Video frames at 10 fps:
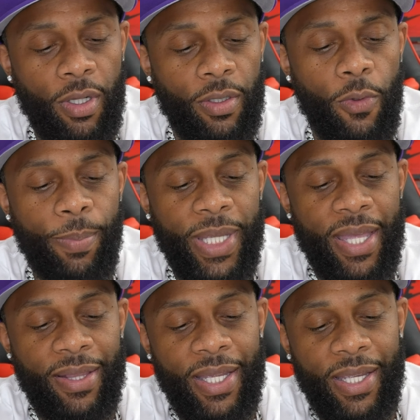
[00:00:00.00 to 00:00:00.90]
Lu
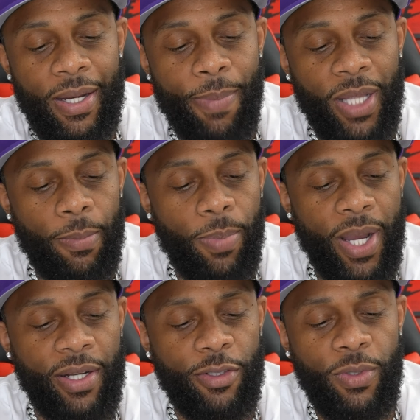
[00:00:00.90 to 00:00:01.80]
began thinking about the
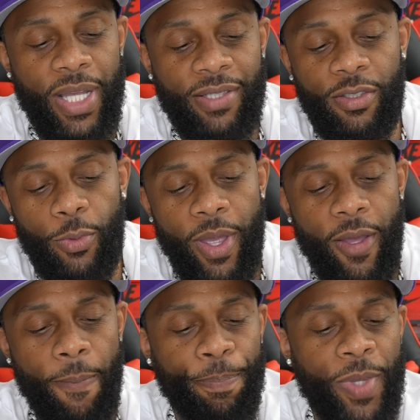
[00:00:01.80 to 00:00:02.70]
brand in
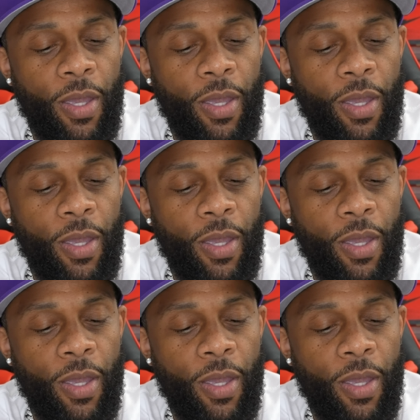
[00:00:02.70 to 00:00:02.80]
2012